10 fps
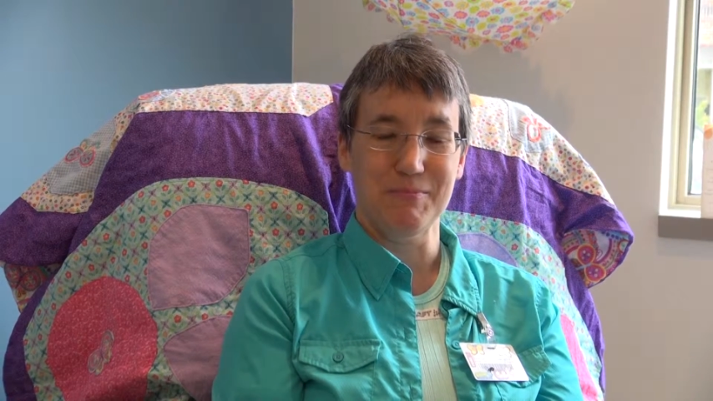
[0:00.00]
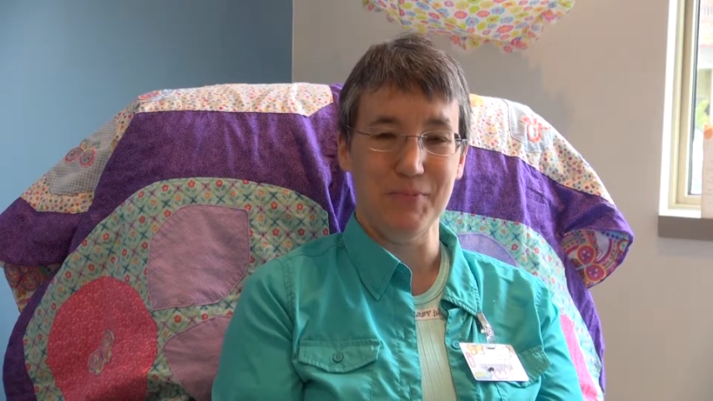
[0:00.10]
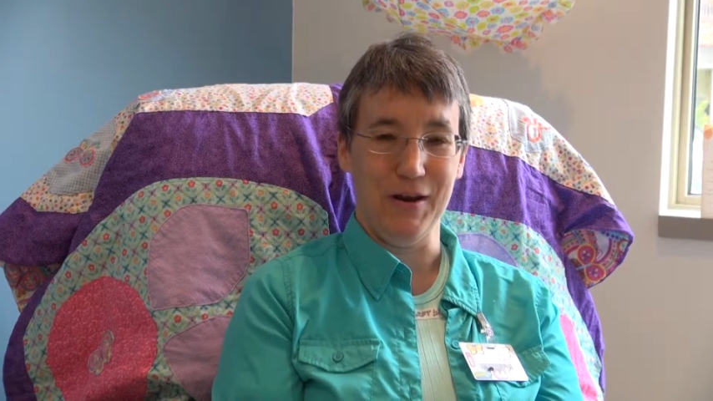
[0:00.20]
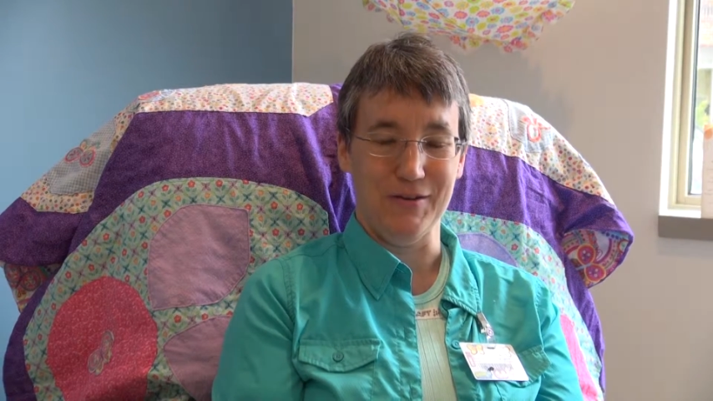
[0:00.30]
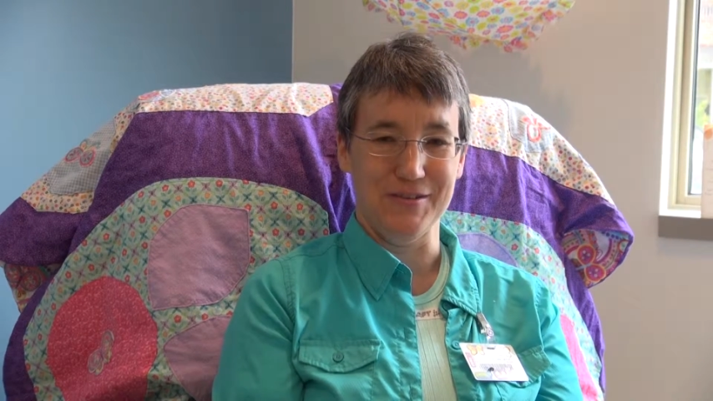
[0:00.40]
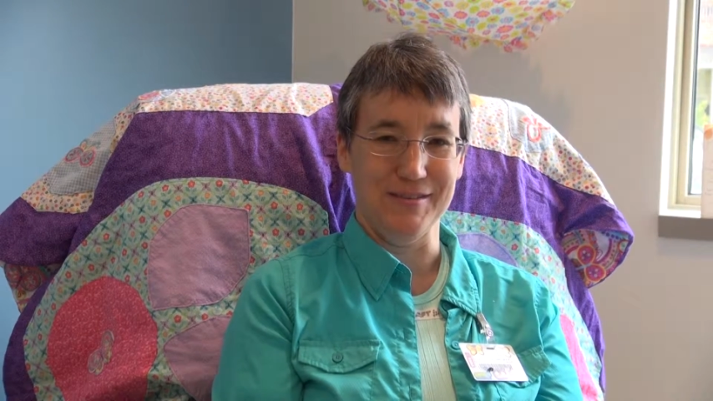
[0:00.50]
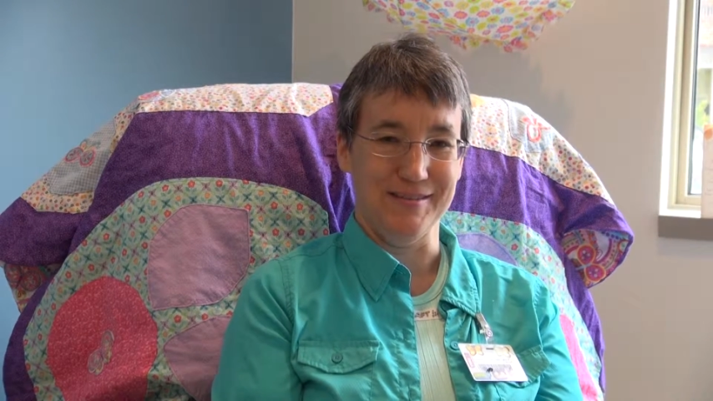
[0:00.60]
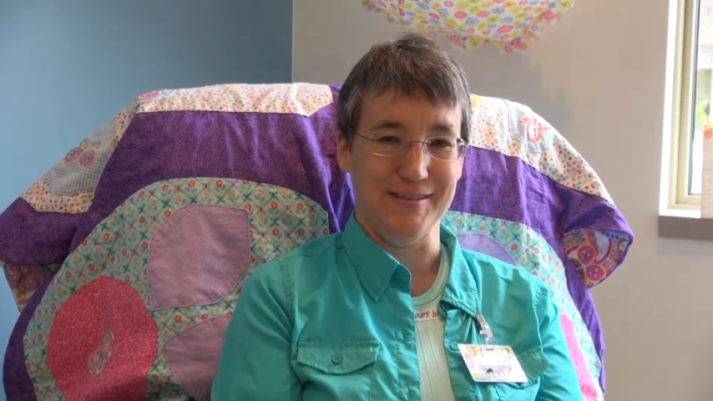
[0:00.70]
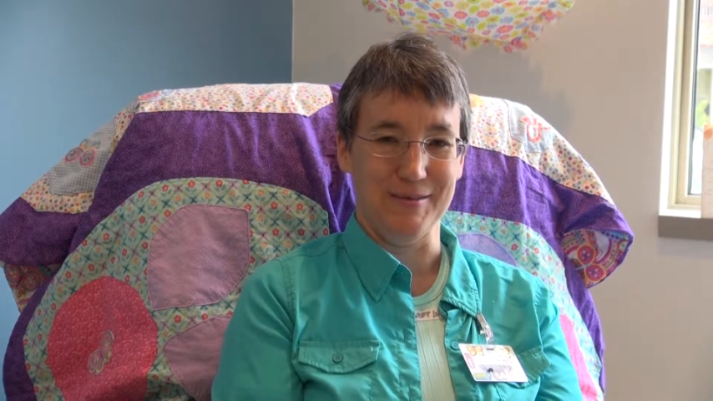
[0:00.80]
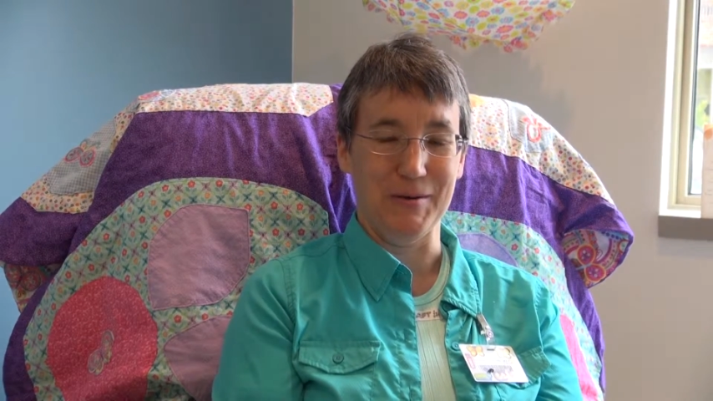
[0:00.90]
prior to
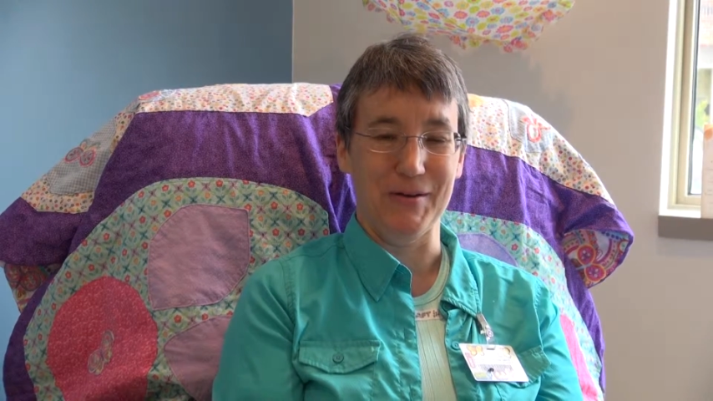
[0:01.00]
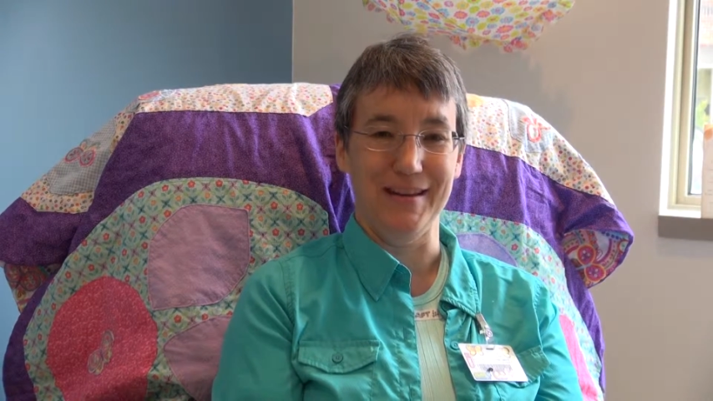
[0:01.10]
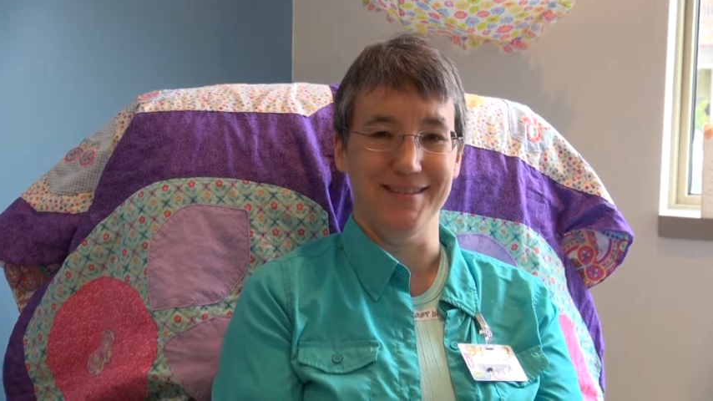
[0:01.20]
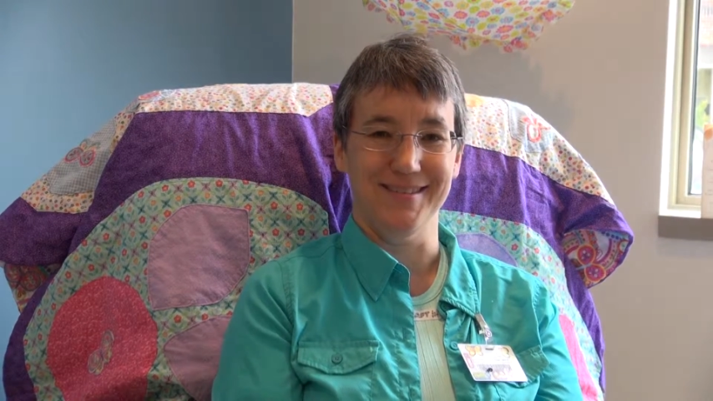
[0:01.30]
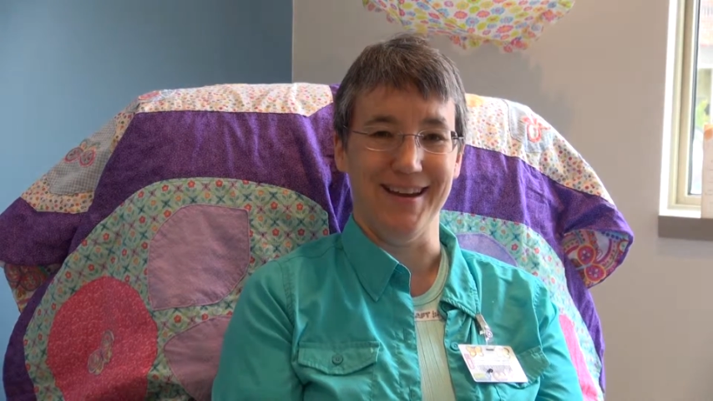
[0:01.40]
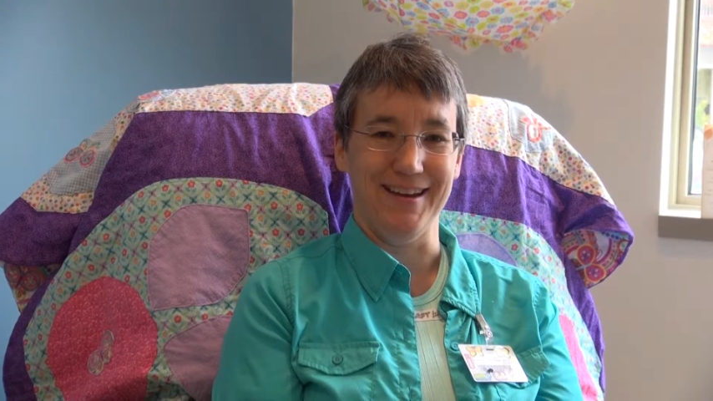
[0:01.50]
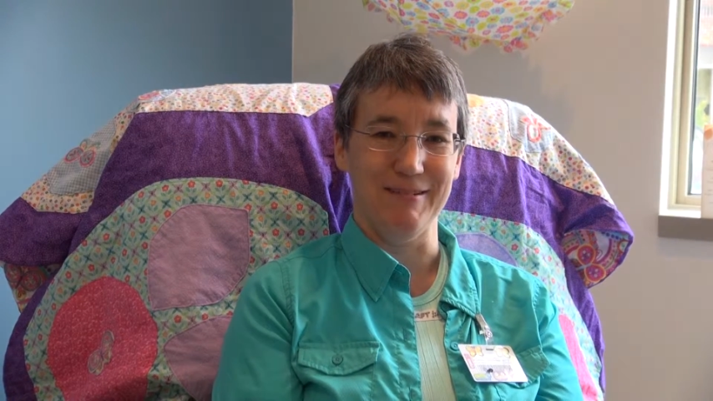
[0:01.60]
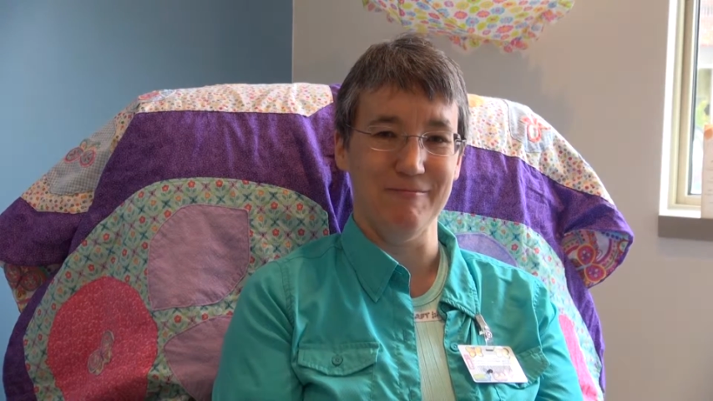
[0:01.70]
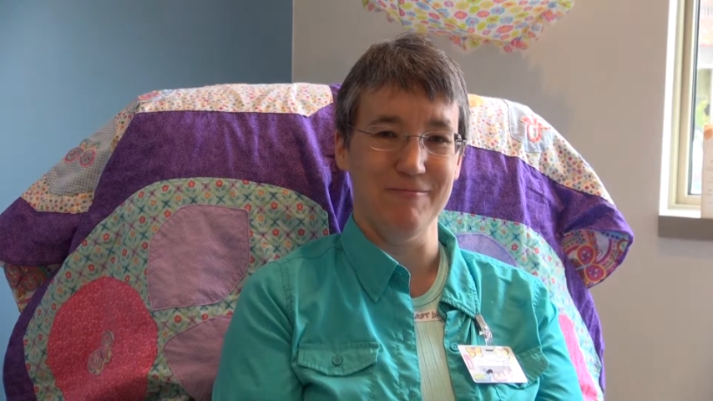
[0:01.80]
this experience I